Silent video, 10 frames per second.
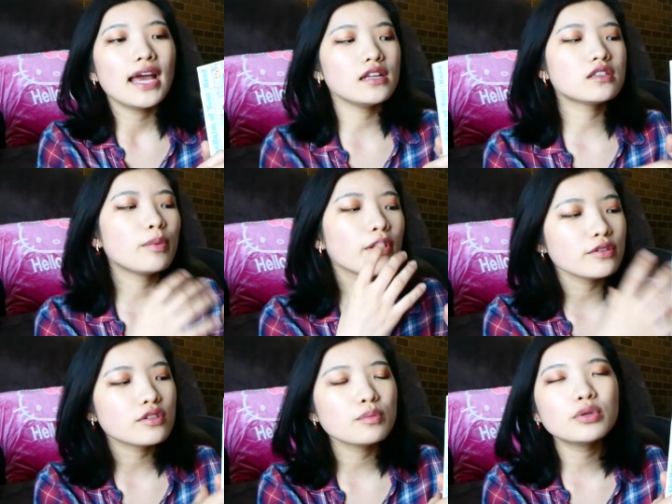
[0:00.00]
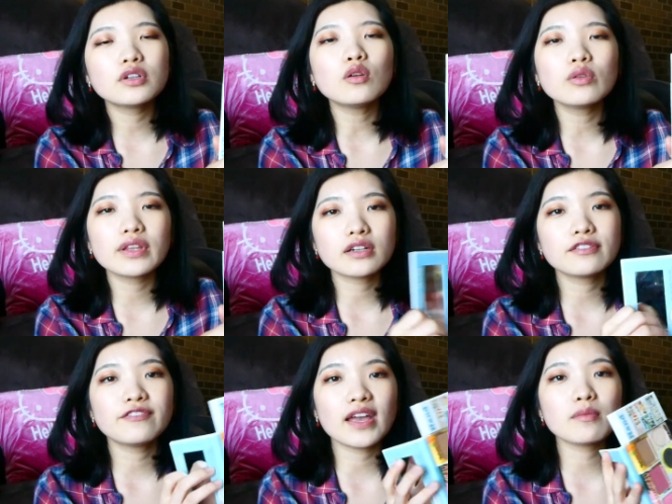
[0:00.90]
It's supposed to put all their
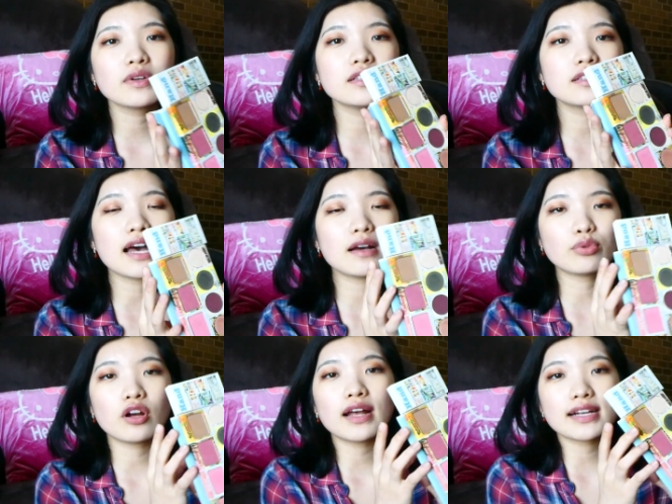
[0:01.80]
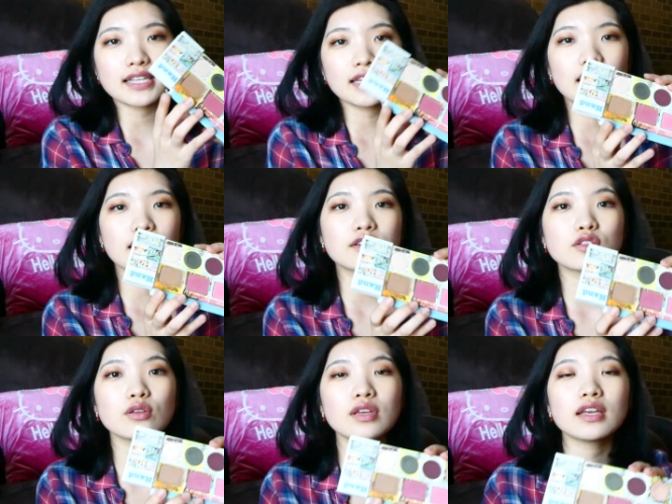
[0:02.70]
famous products in here,
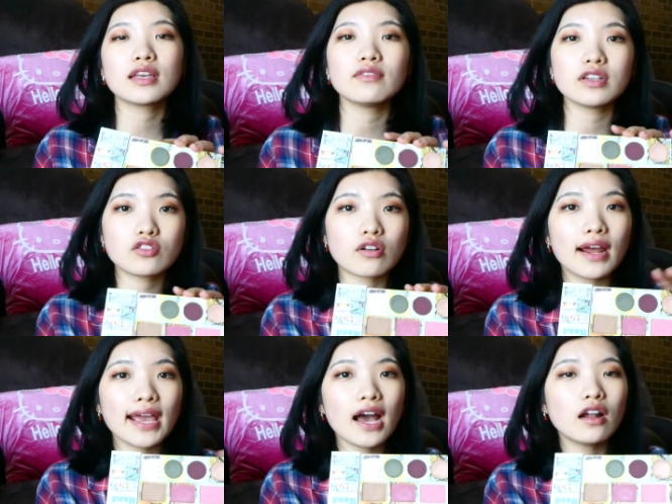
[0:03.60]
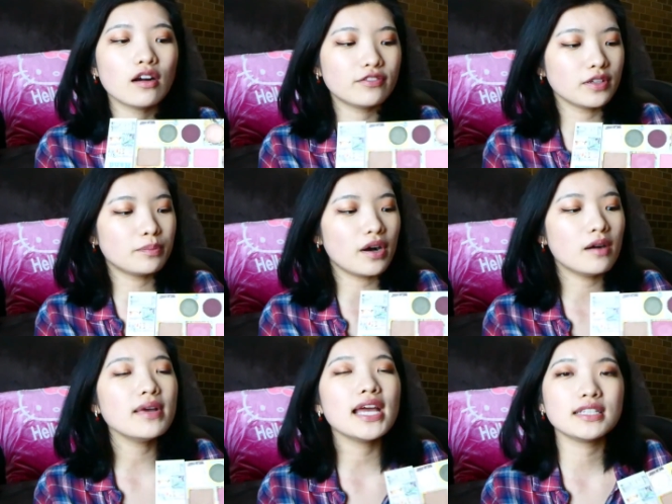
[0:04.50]
so you can give it a try out of the
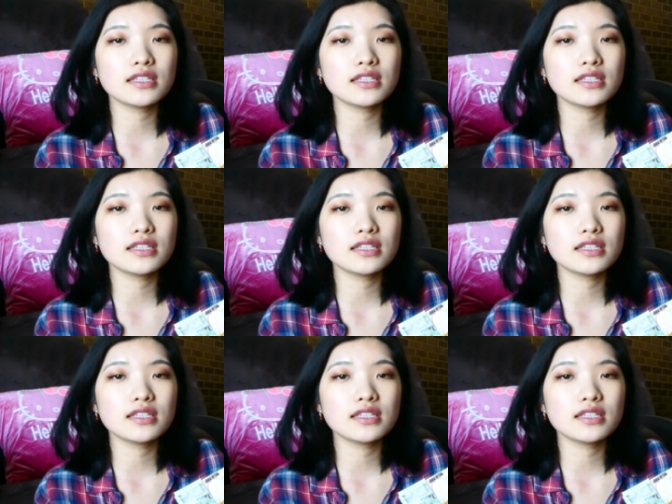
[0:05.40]
balm and